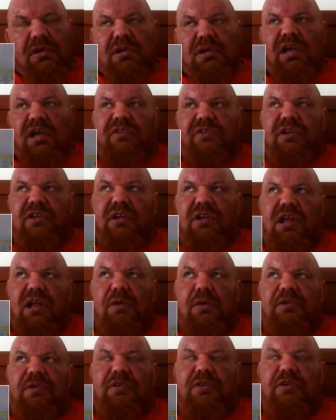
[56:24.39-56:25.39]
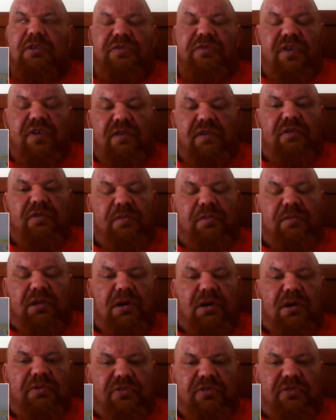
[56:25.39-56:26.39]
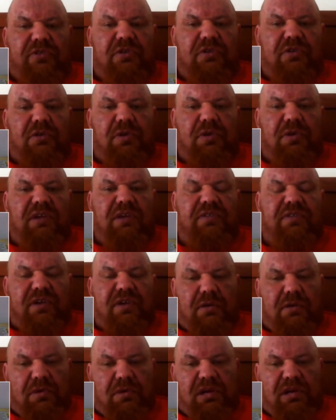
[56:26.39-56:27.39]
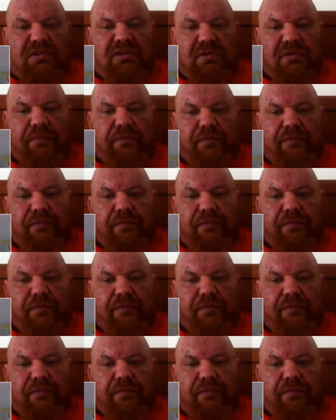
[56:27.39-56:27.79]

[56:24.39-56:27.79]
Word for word: That's going to allow me to do 500 milligrams of Sustanon a week for 10 weeks.